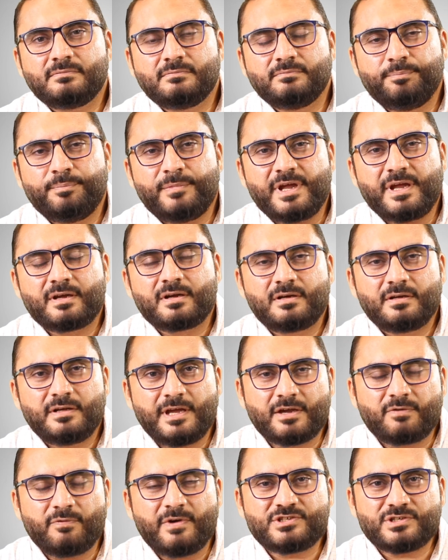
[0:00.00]
make
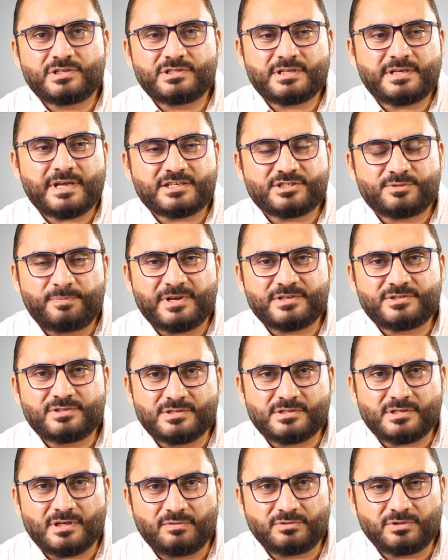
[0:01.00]
equations and
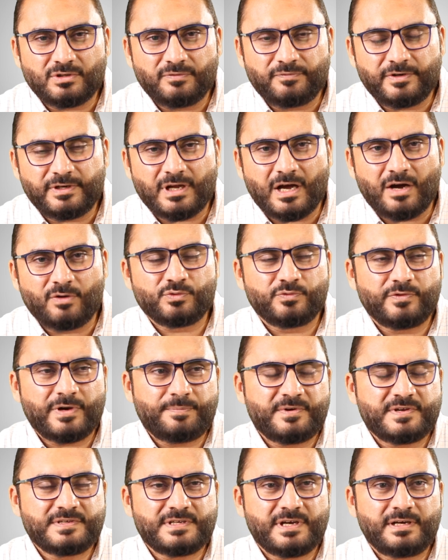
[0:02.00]
expressions out of it. How to
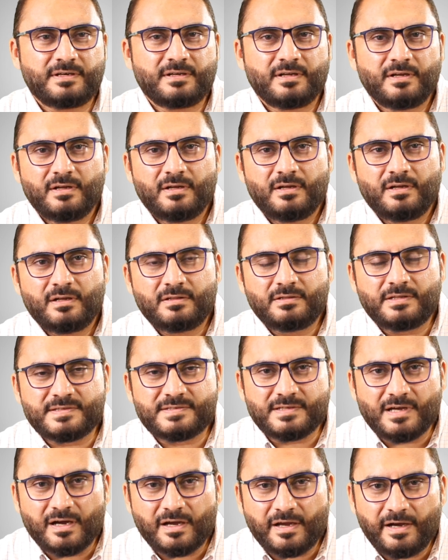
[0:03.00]
represent the
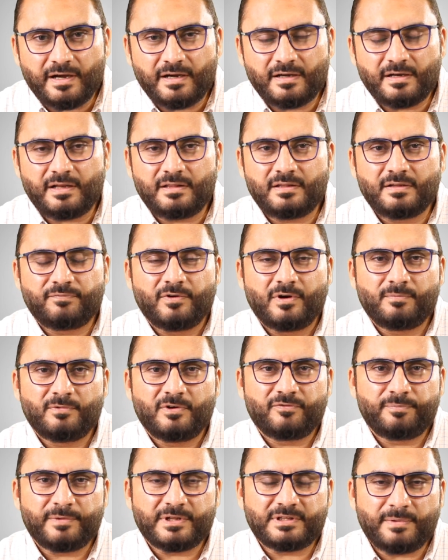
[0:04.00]
circuit in the form
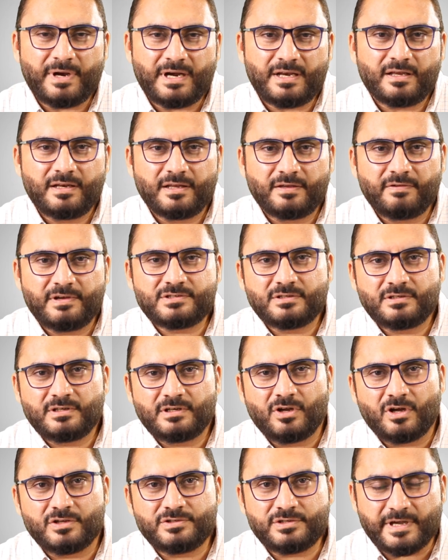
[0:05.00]
of mathematical equation and
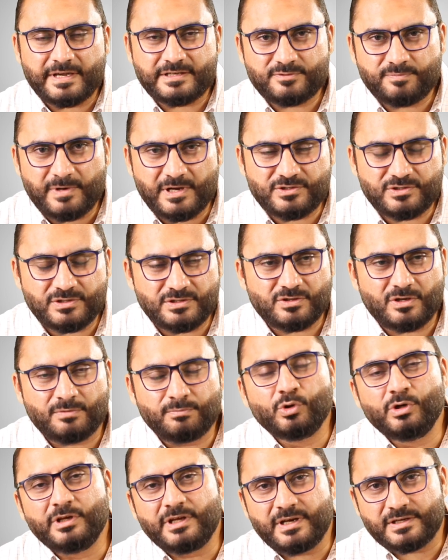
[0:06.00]
logic expressions or
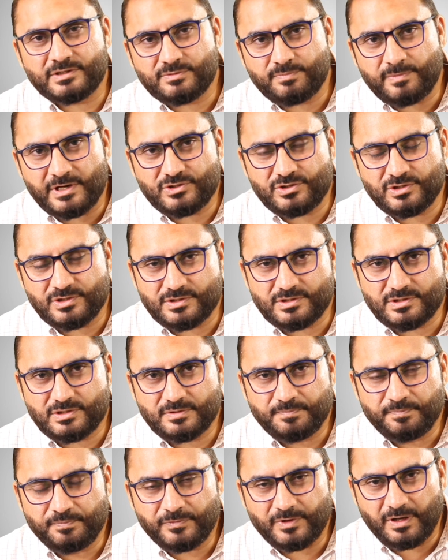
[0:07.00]
Boolean expressions.
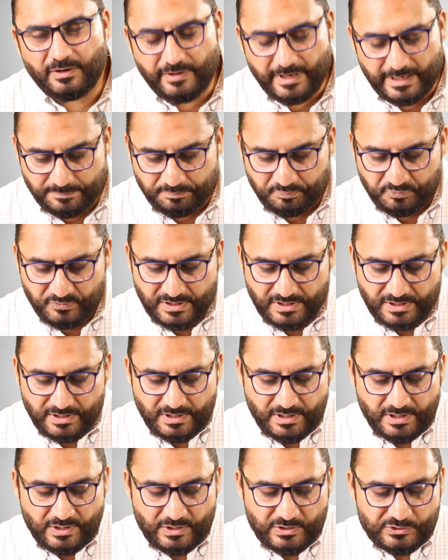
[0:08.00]
All right.
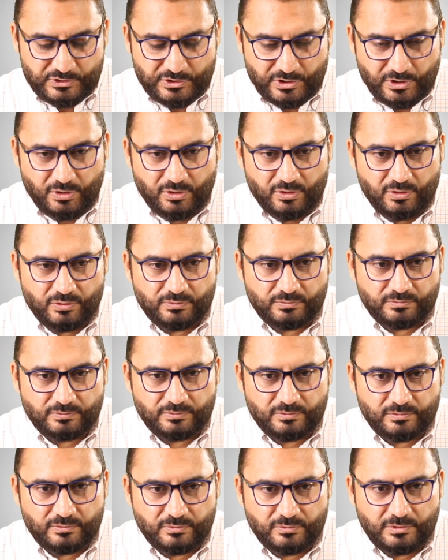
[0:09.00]
So
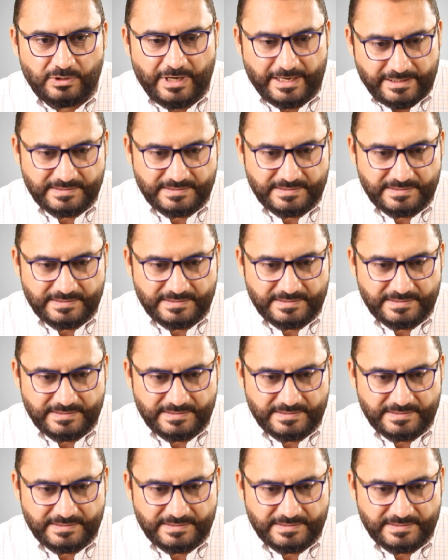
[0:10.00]
let